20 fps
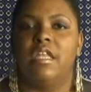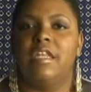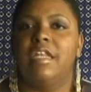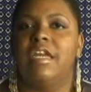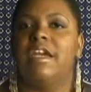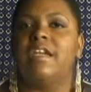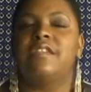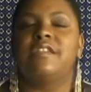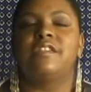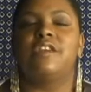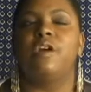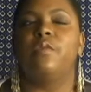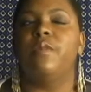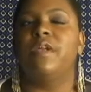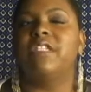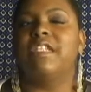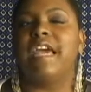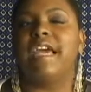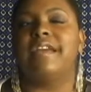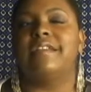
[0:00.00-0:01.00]
there's so
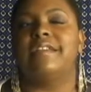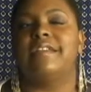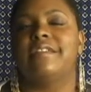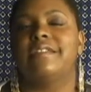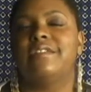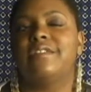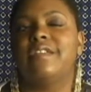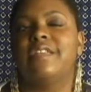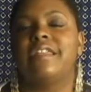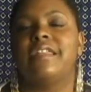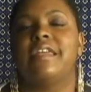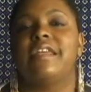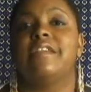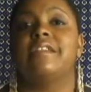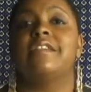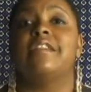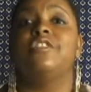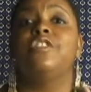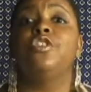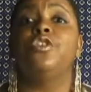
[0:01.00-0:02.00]
much access to the
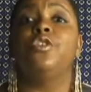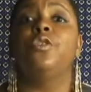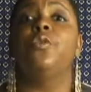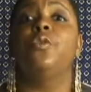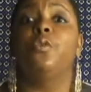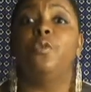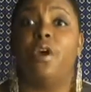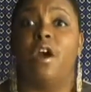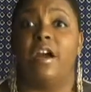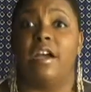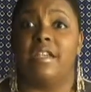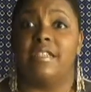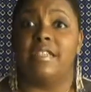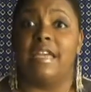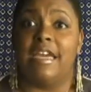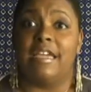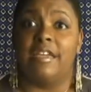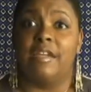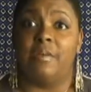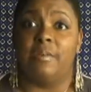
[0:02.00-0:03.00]
things that you are
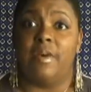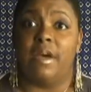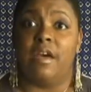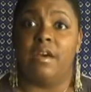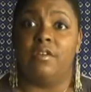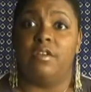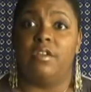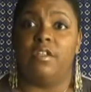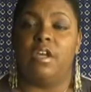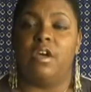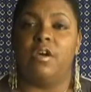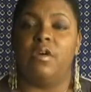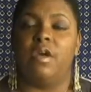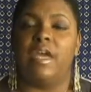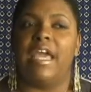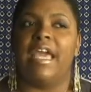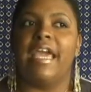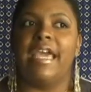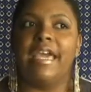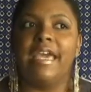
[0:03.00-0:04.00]
excited about, you know,
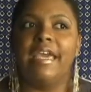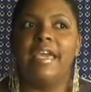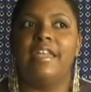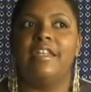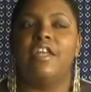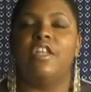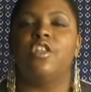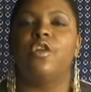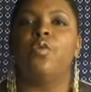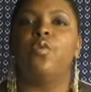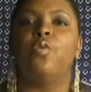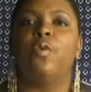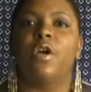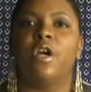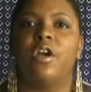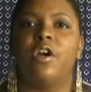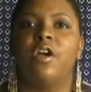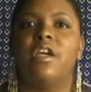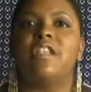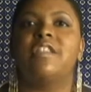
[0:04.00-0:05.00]
and the
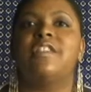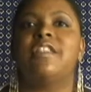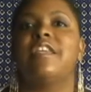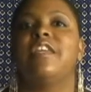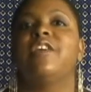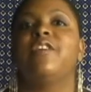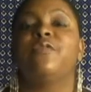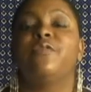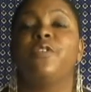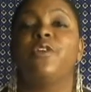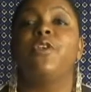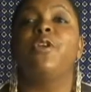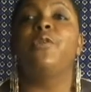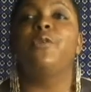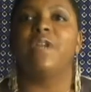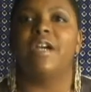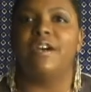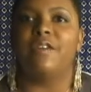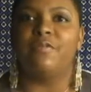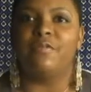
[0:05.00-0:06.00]
world is seeking for you
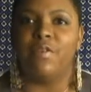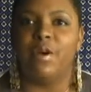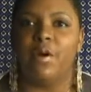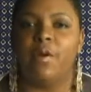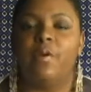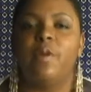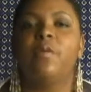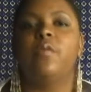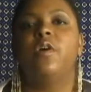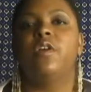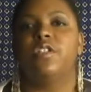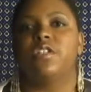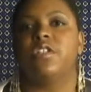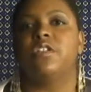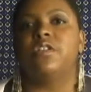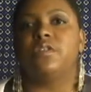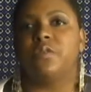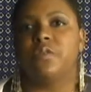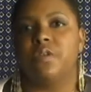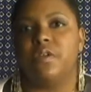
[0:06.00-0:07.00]
to unfold. We want
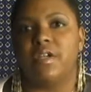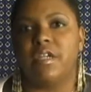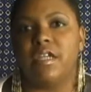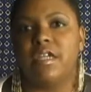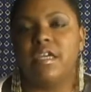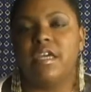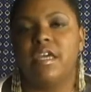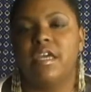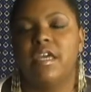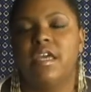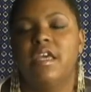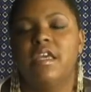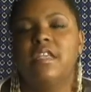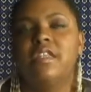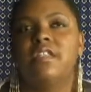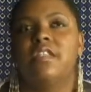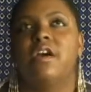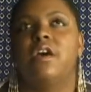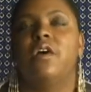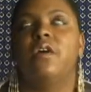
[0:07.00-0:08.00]
your story.
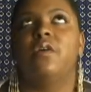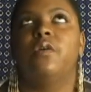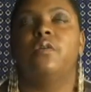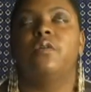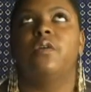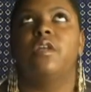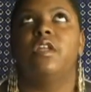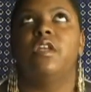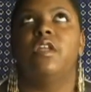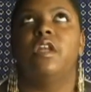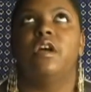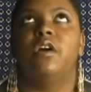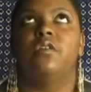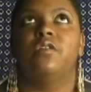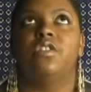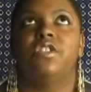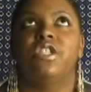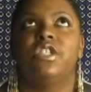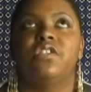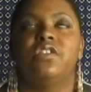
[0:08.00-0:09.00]
So, you
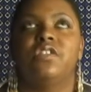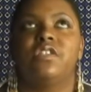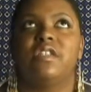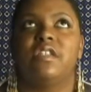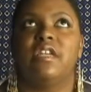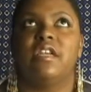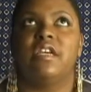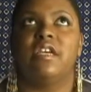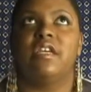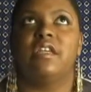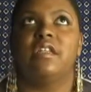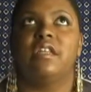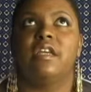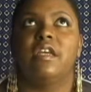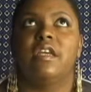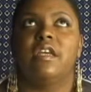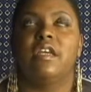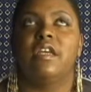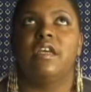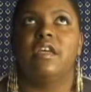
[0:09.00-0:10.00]
know, just to,
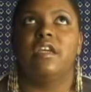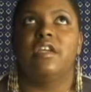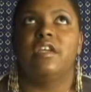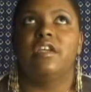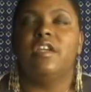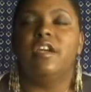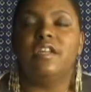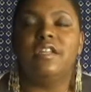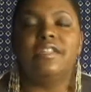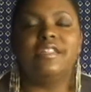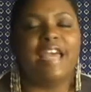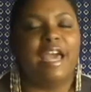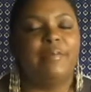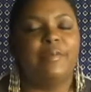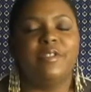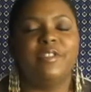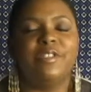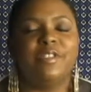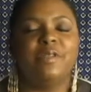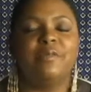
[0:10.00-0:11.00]
you know, to
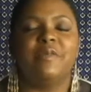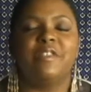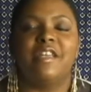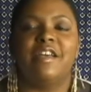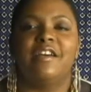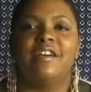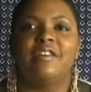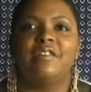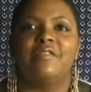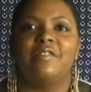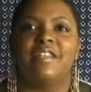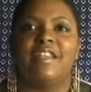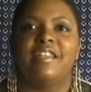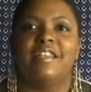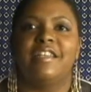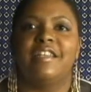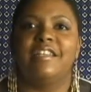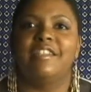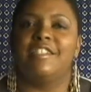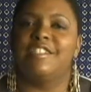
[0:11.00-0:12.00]
tap into themselves
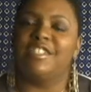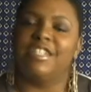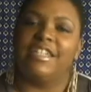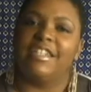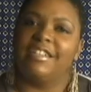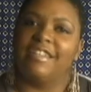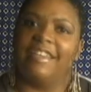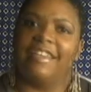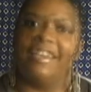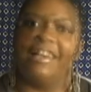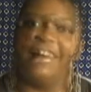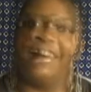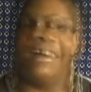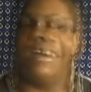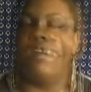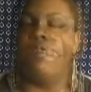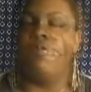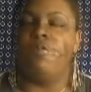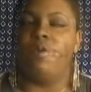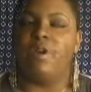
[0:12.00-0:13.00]
and then to share that.
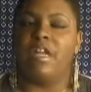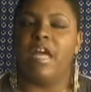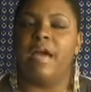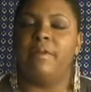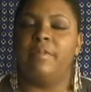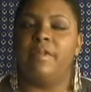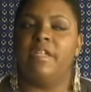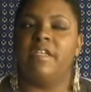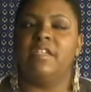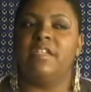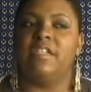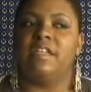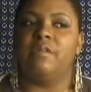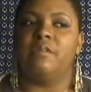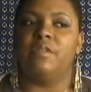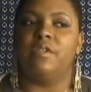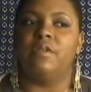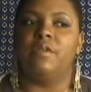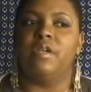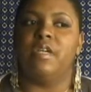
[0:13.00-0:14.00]
Part of what I believe that
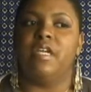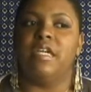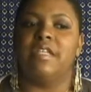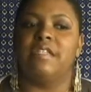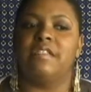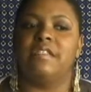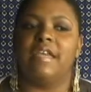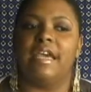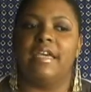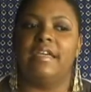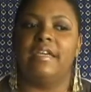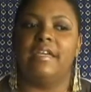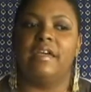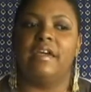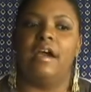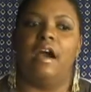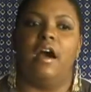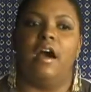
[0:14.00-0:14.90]
I'm doing is taking